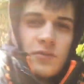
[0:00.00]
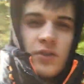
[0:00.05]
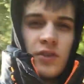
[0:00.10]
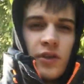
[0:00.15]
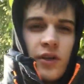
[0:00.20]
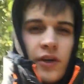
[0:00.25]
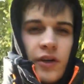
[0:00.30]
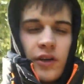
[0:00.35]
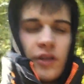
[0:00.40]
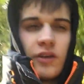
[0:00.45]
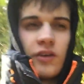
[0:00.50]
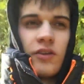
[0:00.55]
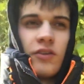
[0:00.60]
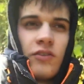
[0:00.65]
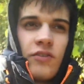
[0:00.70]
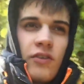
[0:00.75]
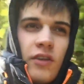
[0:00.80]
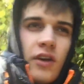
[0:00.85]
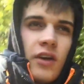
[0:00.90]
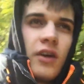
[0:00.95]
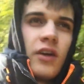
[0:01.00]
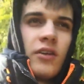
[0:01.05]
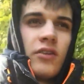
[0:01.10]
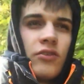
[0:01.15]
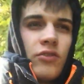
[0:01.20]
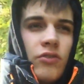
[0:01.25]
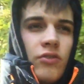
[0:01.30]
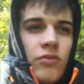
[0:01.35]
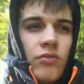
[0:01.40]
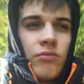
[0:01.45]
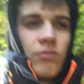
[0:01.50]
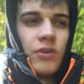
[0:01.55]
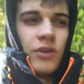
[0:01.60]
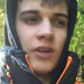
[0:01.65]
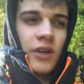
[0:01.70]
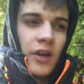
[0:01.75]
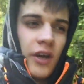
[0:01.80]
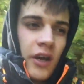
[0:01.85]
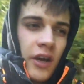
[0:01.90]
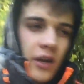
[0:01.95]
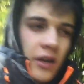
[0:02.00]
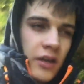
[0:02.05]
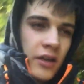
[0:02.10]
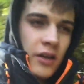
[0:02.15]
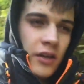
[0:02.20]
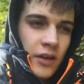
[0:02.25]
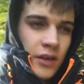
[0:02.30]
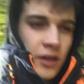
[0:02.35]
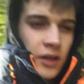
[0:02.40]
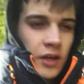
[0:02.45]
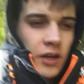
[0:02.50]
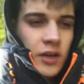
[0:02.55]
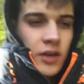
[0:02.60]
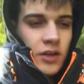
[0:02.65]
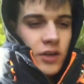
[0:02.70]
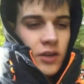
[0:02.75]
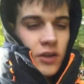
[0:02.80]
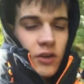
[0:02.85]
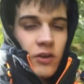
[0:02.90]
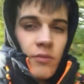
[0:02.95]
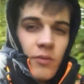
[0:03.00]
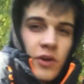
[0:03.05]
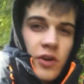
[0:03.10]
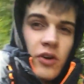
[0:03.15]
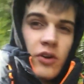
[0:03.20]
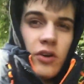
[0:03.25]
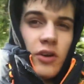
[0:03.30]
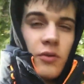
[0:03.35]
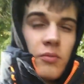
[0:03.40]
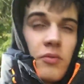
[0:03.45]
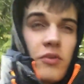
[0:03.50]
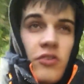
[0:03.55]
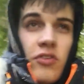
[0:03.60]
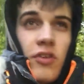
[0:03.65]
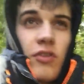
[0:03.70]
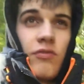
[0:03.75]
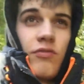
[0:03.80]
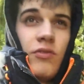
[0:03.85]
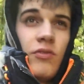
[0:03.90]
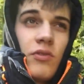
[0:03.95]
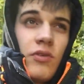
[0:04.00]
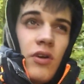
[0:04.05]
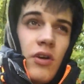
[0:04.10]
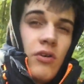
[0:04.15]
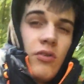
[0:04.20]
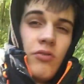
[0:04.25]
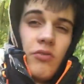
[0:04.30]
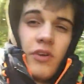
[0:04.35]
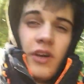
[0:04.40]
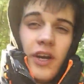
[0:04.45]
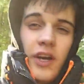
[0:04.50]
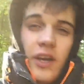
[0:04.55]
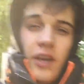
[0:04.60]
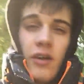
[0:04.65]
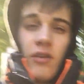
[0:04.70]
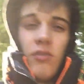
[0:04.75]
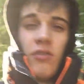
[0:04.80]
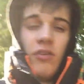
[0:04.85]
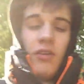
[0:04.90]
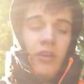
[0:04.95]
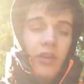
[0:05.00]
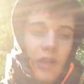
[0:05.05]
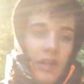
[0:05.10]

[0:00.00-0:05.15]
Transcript: It is day 239. I got my hood up because I feel cold right now.